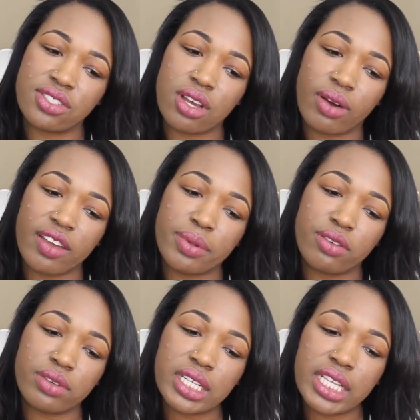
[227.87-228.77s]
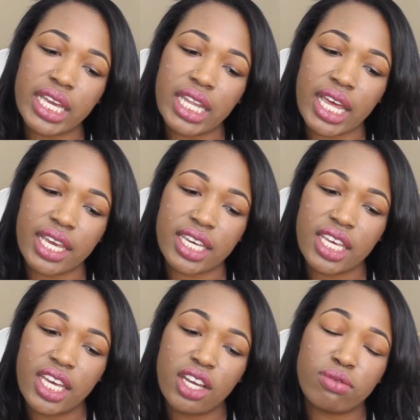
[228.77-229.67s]
So I've been really like
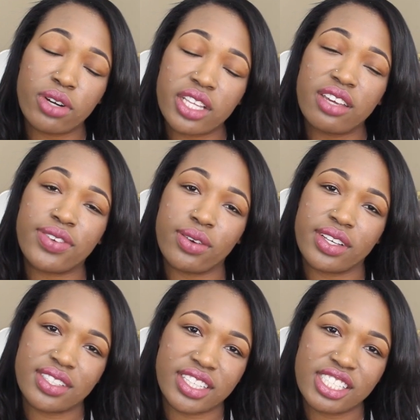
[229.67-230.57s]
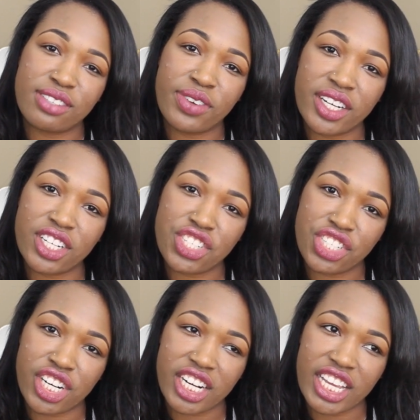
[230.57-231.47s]
really focused on this fitness
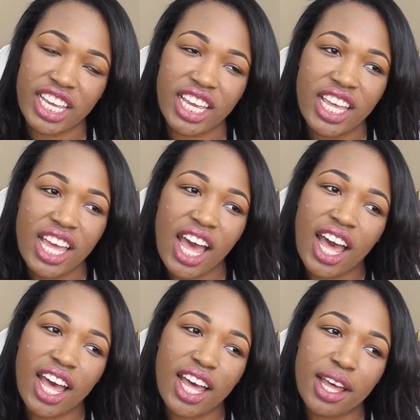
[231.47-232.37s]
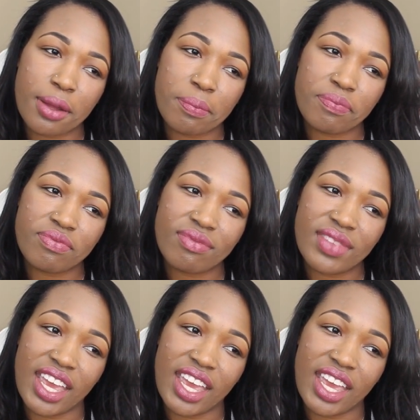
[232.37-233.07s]
journey um,